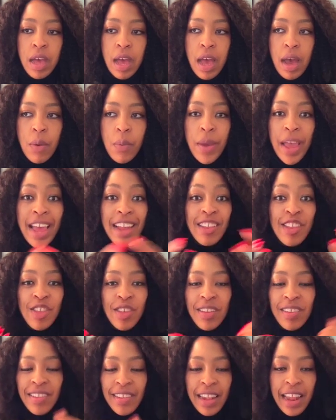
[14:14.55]
we had
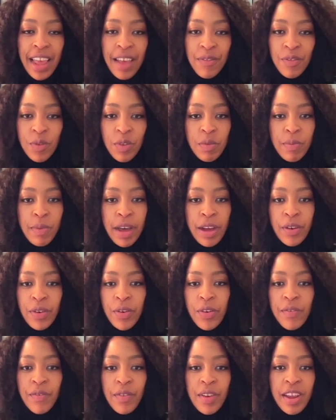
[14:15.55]
just left with my
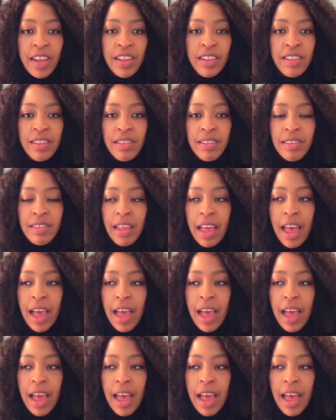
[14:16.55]
girlfriends.